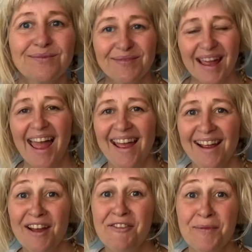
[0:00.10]
Hey
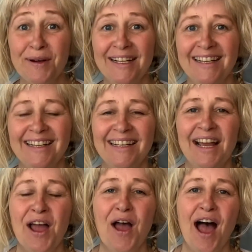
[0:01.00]
everybody,
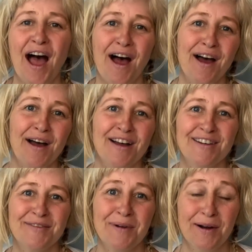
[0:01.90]

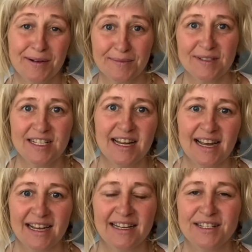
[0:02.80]
welcome
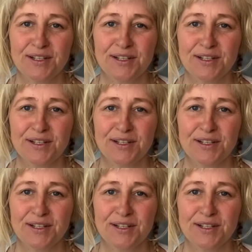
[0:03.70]
today